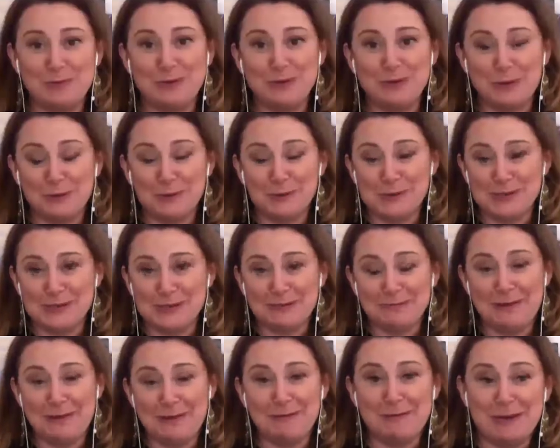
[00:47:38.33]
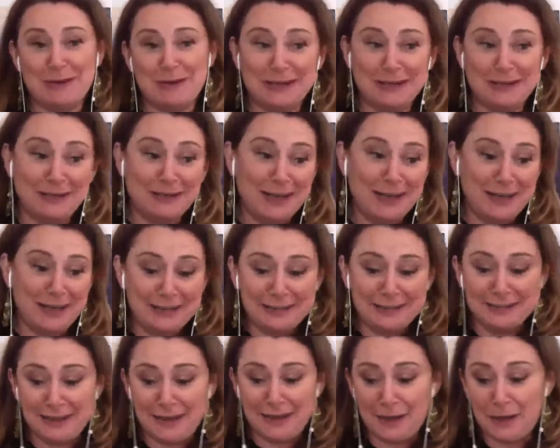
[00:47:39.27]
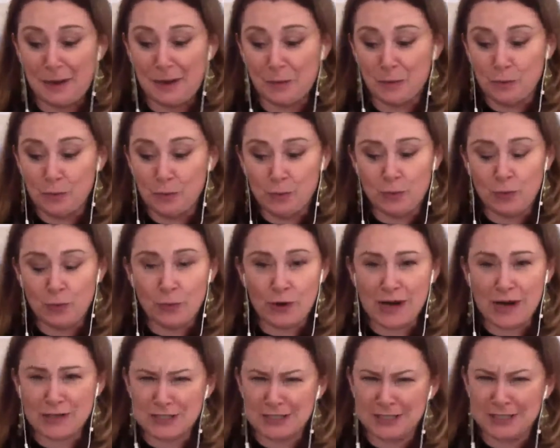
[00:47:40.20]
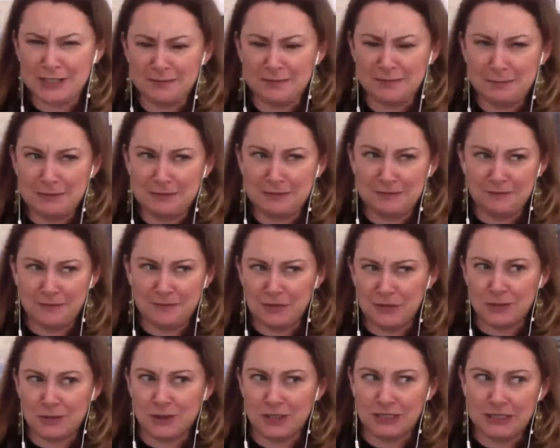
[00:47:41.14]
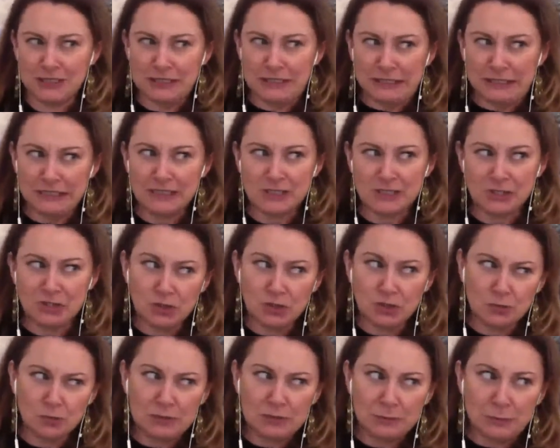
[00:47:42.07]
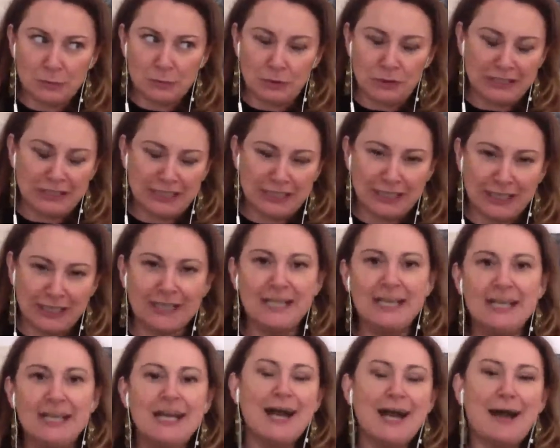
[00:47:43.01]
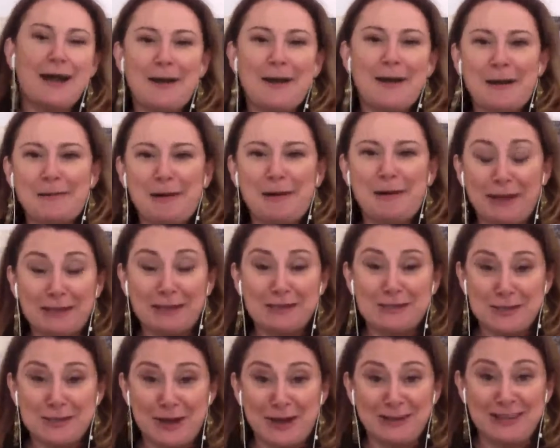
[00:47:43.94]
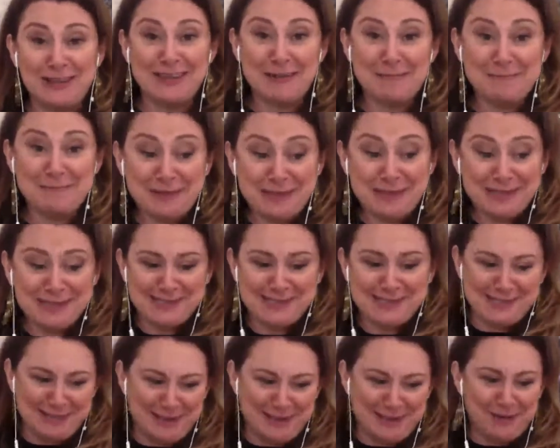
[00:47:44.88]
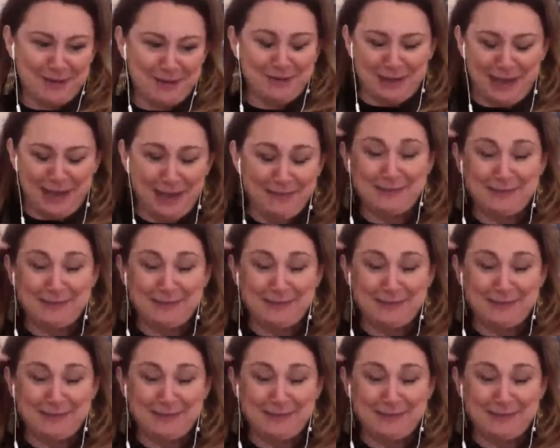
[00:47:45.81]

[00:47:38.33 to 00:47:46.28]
kudos to everybody there, and we're actually going to be featuring at least 2 people on there. I'd like to talk to them because they have